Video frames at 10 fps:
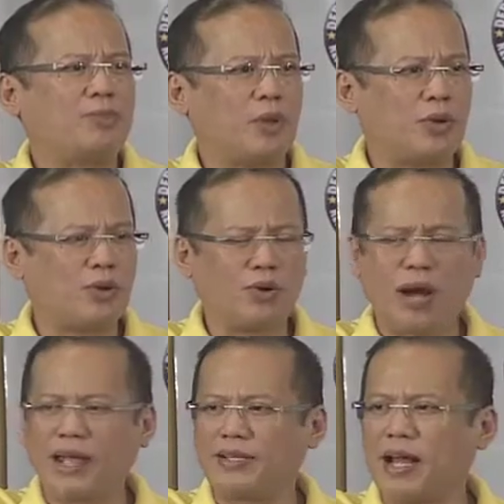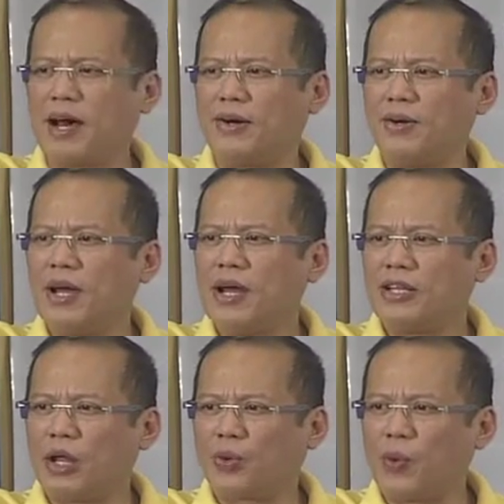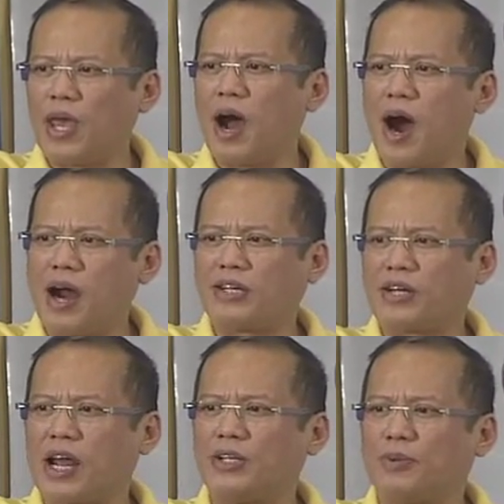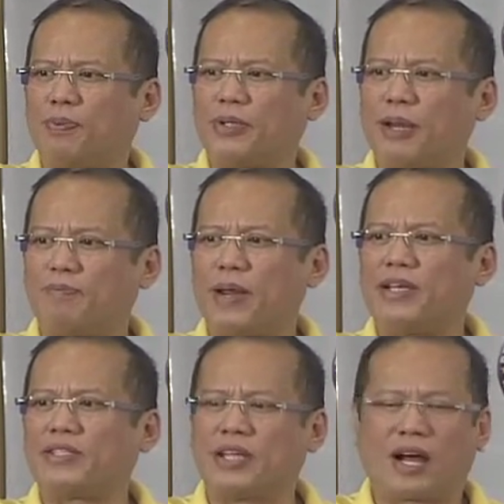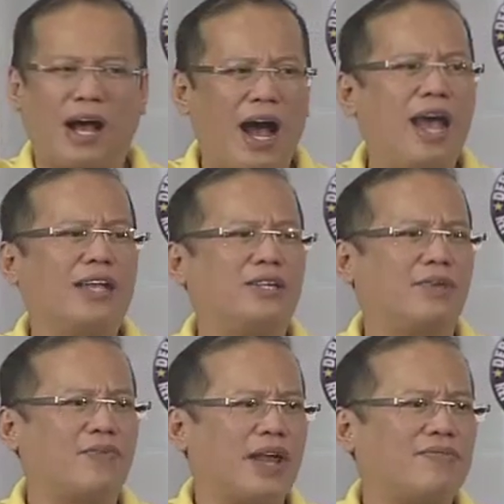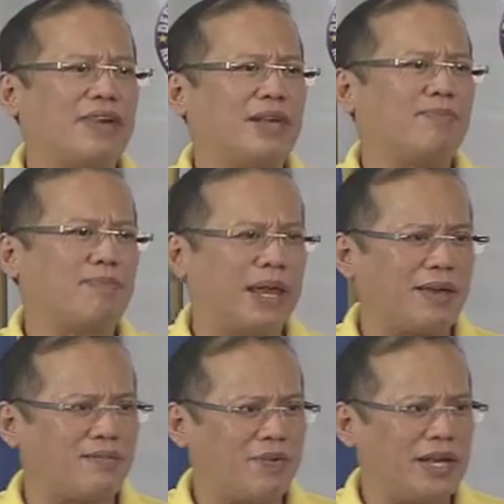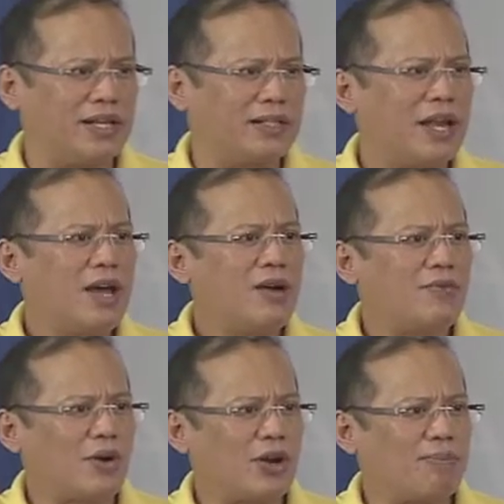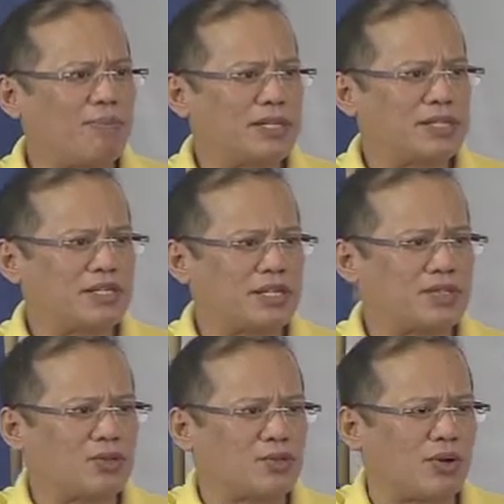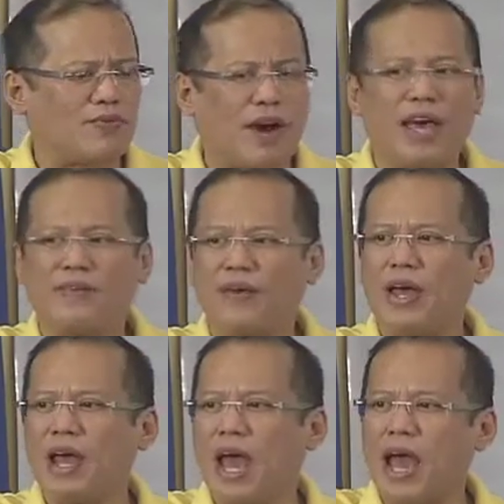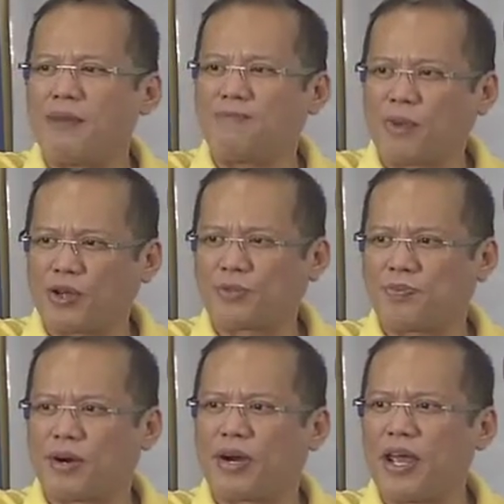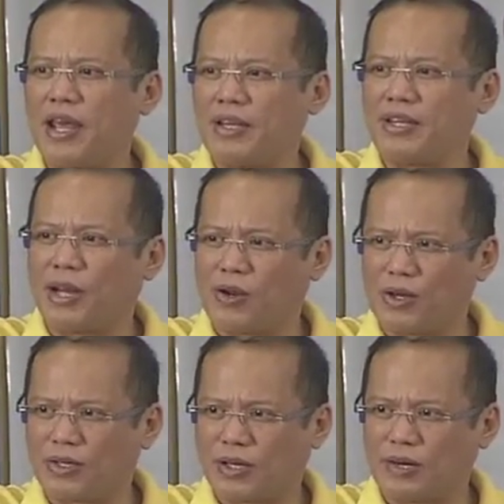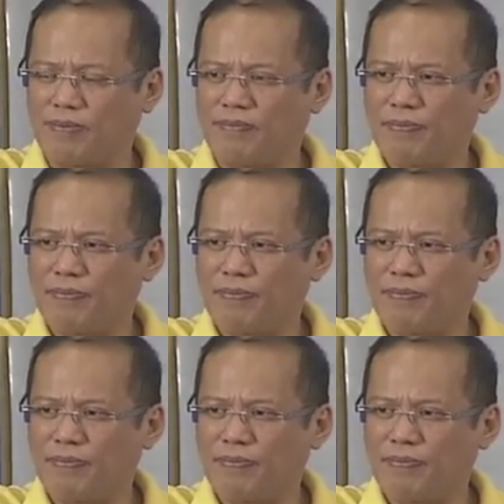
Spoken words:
to you right now that we are trying to put in place the kind of level playing field for your businesses to survive and prosper in the long term.